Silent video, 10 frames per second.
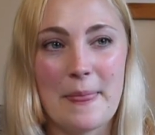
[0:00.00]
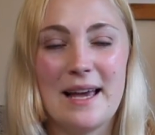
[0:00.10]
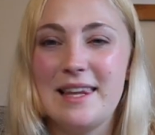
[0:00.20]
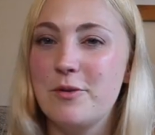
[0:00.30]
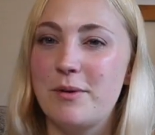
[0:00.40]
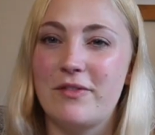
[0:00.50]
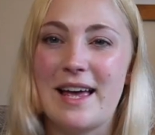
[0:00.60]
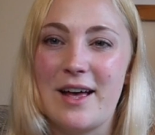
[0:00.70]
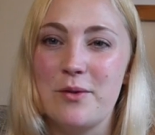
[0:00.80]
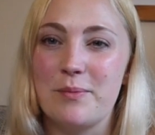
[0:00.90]
a little bit of a
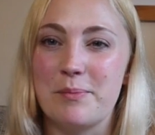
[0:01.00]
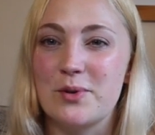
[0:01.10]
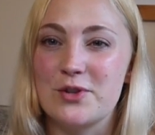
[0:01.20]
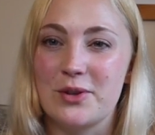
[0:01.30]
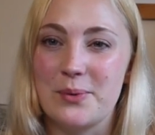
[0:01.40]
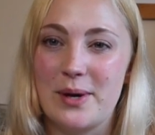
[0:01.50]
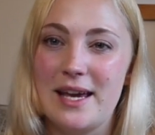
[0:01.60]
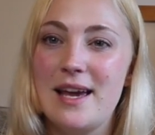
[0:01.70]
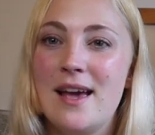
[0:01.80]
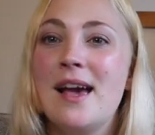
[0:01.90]
help, a push on the
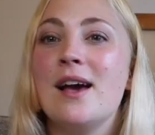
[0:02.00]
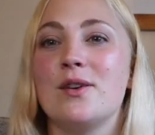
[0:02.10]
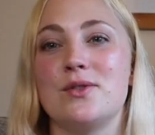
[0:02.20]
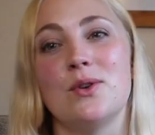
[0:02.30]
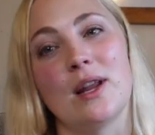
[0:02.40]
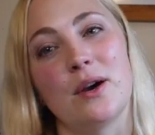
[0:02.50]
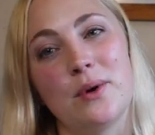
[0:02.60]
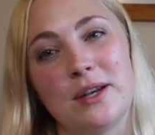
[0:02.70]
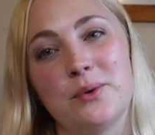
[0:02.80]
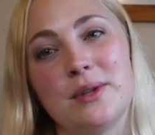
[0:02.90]
way, because you're like, oh,
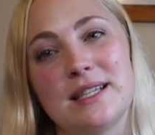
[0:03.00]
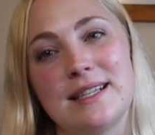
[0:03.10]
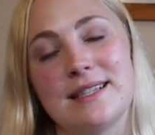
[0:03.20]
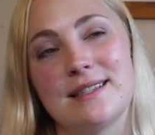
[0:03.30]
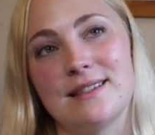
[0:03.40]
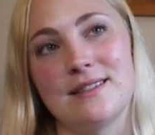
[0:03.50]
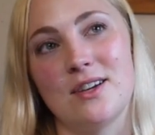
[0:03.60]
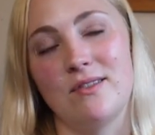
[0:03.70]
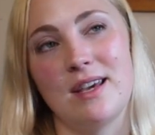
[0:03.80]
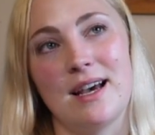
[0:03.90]
I know this is
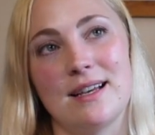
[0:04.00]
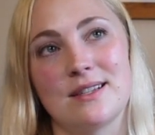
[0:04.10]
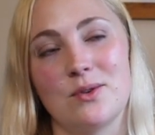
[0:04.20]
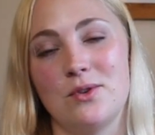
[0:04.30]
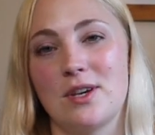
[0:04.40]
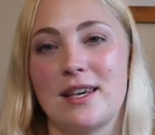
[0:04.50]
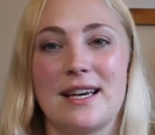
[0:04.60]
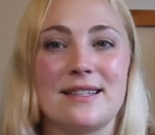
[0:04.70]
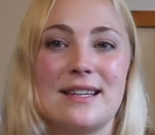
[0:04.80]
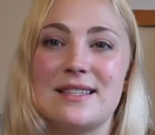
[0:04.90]
sherry cask, or you can
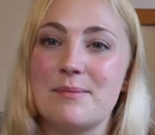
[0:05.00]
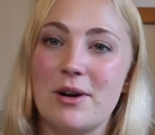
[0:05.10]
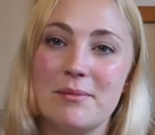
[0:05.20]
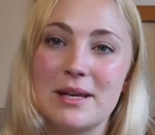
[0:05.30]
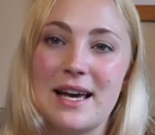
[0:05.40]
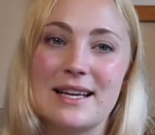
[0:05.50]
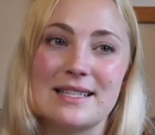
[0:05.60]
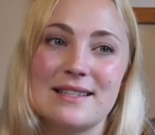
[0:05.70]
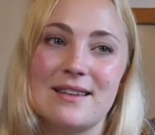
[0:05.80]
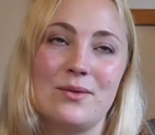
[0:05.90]
guess that it's a bourbon
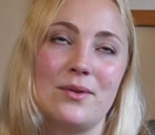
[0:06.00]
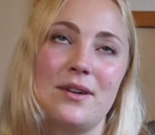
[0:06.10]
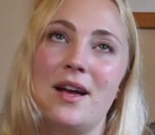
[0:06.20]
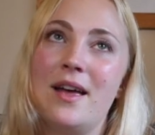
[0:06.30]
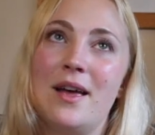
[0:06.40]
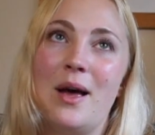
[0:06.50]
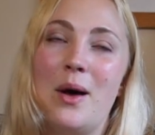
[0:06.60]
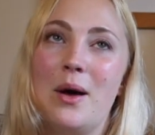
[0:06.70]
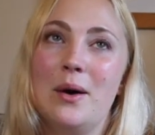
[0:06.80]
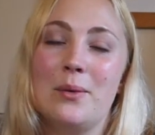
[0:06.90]
cask, or
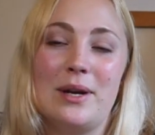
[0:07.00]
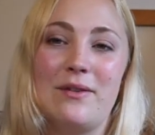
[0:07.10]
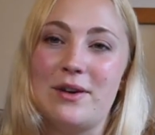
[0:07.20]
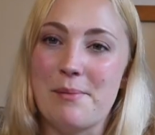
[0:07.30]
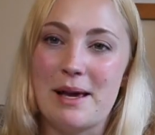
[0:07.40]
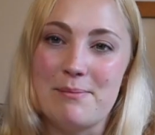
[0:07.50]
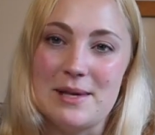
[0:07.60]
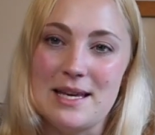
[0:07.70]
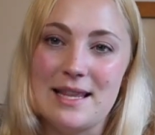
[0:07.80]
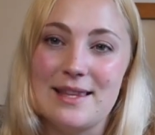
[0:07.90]
whatever it might
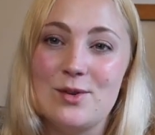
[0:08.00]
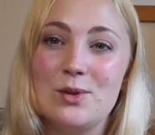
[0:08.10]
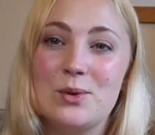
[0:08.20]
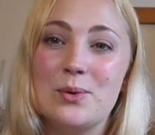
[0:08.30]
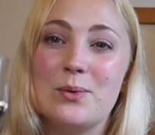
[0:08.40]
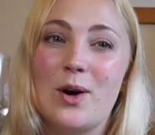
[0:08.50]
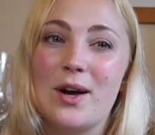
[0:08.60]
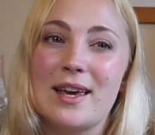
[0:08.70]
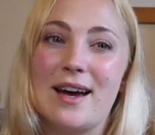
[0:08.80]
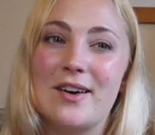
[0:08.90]
be, and then you know
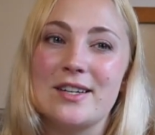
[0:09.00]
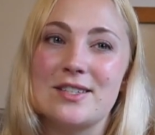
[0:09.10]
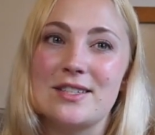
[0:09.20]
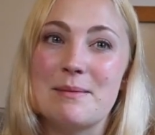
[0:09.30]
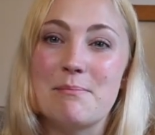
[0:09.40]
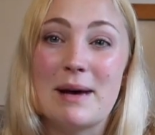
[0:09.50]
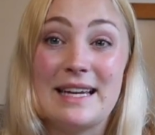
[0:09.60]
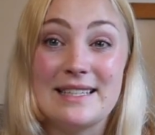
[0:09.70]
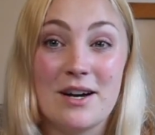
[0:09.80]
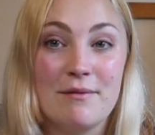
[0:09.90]
what characters that
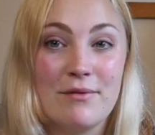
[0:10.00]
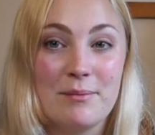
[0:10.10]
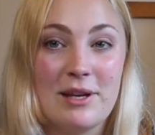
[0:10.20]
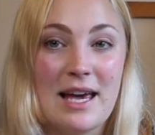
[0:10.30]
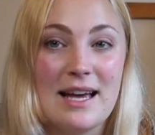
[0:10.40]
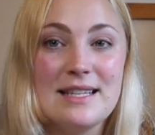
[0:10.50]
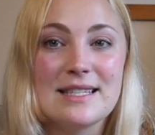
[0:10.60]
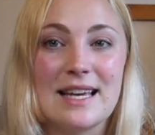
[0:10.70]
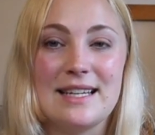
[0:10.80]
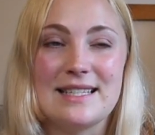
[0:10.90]
might come from the
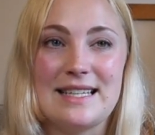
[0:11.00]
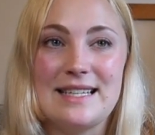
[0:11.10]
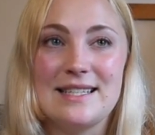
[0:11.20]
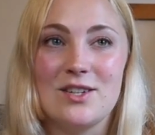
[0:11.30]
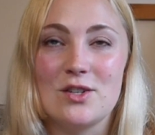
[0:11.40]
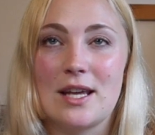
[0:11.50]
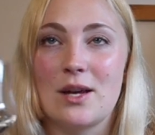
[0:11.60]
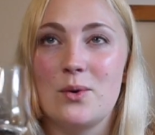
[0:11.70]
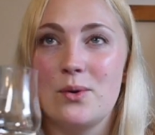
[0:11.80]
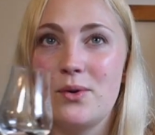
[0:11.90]
cask, and it's easier to kind
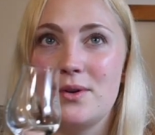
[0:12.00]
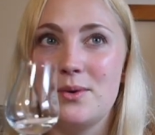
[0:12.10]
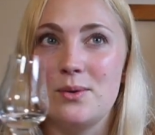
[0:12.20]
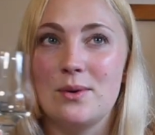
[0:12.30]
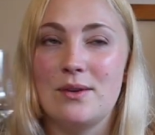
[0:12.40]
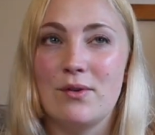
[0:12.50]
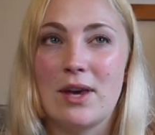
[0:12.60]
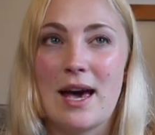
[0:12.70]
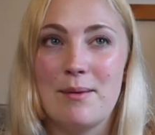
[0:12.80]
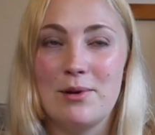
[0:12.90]
of go through the
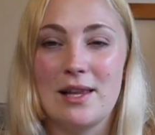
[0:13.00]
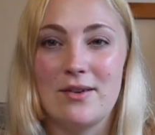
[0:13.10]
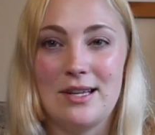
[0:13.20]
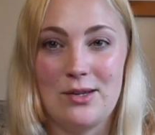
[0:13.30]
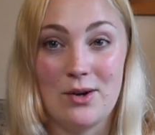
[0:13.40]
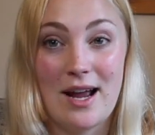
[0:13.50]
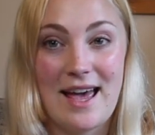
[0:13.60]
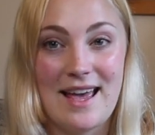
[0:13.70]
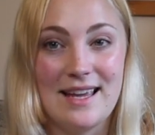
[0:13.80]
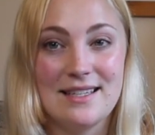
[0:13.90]
vocabulary in your
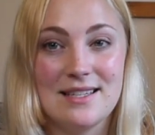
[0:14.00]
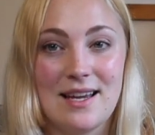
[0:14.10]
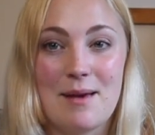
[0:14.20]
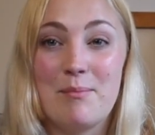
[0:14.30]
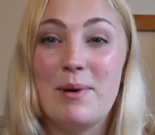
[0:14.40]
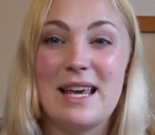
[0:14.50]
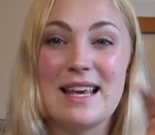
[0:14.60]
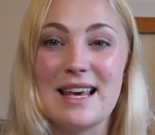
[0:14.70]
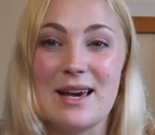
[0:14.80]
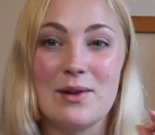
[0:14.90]
head and
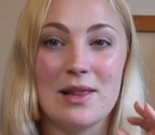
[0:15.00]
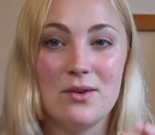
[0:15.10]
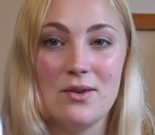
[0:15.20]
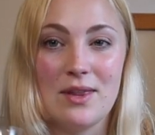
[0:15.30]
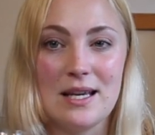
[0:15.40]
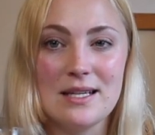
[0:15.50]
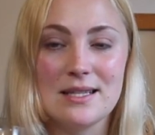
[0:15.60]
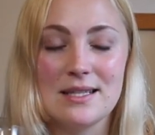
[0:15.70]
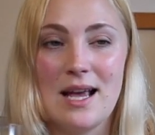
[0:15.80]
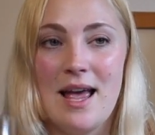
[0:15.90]
pick out little
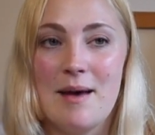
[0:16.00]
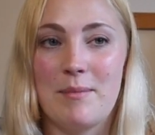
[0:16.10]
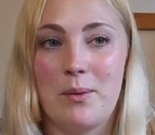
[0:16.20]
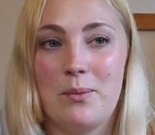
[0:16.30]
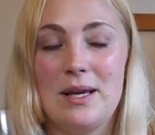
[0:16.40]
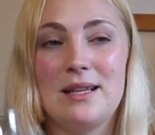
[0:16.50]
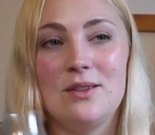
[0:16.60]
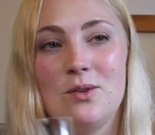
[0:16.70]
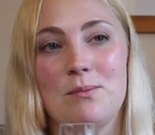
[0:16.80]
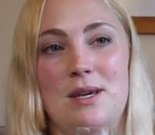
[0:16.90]
things. But with
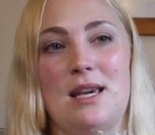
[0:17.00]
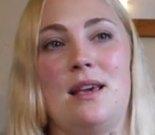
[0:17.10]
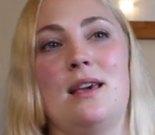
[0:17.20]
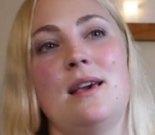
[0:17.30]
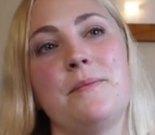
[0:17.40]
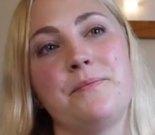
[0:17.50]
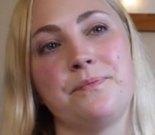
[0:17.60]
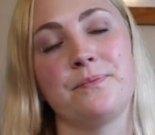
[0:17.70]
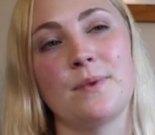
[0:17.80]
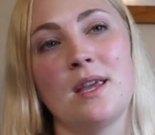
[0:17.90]
new make,
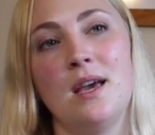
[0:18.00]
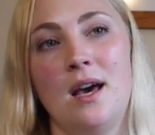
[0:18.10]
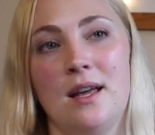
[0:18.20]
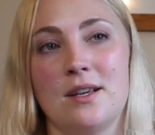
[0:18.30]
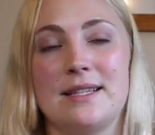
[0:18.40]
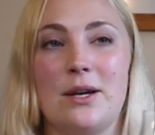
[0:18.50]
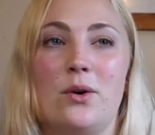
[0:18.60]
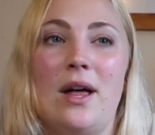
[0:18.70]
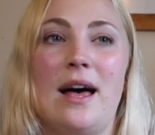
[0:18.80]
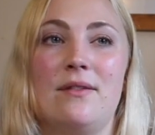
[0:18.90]
because they
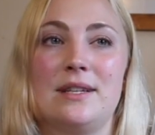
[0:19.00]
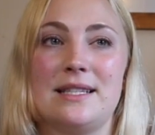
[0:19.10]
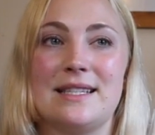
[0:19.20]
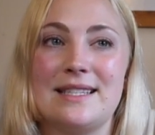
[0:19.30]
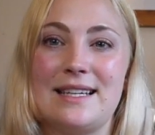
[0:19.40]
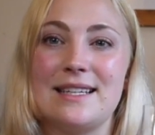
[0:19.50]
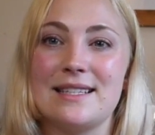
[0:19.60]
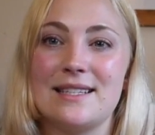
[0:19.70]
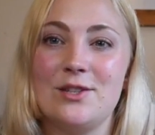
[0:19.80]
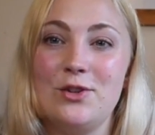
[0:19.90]
all have this
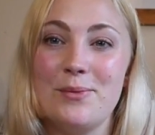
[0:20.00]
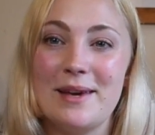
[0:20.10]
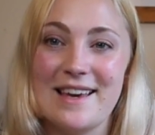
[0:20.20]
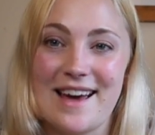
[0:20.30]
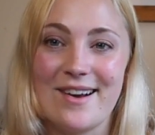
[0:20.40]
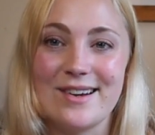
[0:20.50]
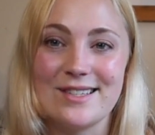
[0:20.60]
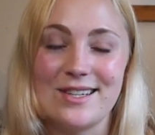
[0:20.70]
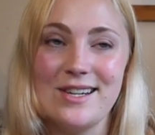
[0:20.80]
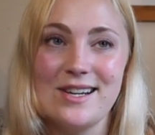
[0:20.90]
distinct new make
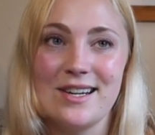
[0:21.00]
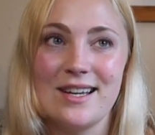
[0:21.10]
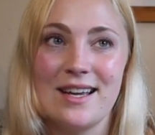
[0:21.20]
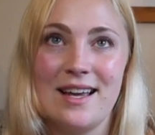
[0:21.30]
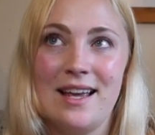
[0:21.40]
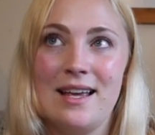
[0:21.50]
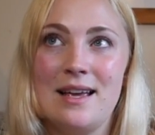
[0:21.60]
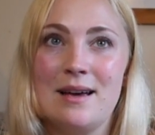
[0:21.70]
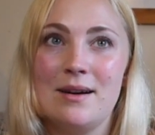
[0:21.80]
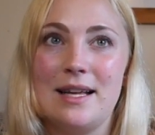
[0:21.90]
character,
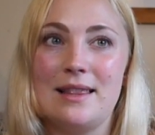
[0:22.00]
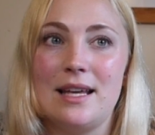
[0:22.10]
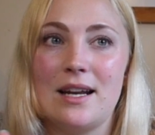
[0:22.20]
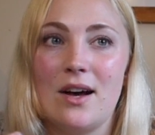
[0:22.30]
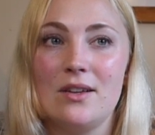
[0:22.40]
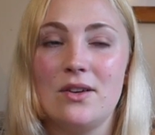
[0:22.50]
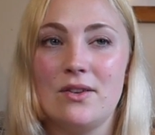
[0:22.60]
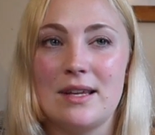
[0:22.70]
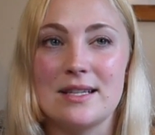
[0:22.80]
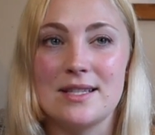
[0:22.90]
and then other
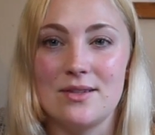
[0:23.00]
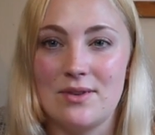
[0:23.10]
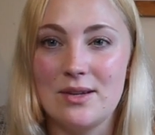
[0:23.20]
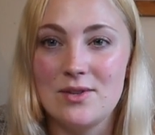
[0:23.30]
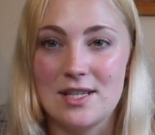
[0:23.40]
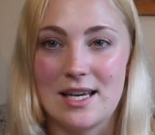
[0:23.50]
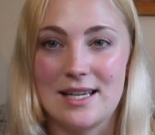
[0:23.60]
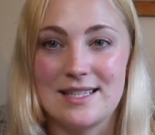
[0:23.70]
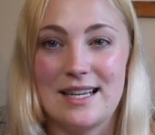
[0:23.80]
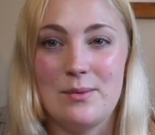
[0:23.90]
things surrounding
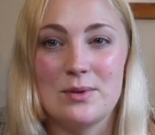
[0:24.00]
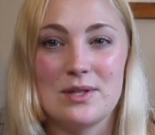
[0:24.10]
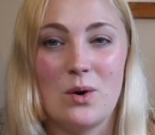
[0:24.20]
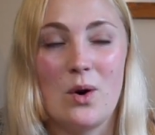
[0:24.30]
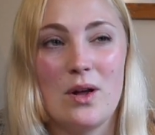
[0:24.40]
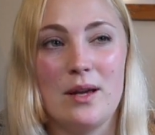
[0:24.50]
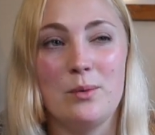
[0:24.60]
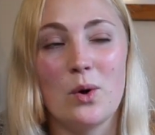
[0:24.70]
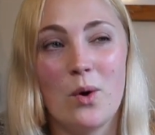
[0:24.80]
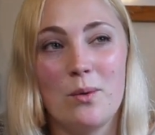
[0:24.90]
it, it
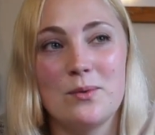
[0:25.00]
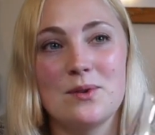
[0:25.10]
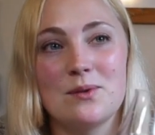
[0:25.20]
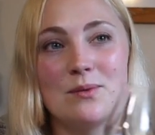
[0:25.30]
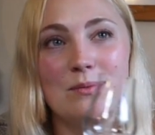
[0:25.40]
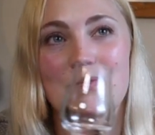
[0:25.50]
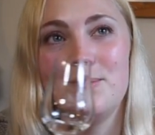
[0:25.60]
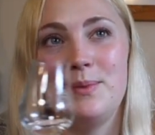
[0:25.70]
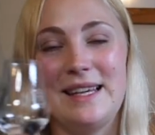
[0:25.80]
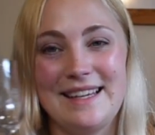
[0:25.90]
would almost
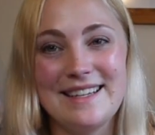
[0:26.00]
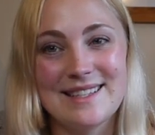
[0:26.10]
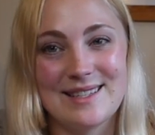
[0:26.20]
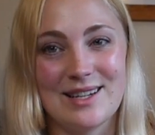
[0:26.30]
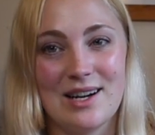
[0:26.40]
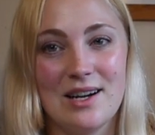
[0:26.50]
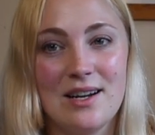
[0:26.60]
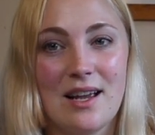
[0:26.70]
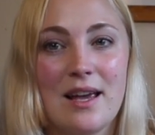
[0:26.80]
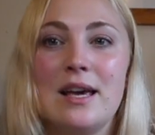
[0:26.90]
be easier
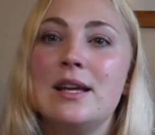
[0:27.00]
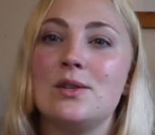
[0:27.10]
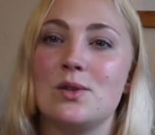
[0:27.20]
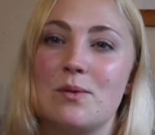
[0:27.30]
to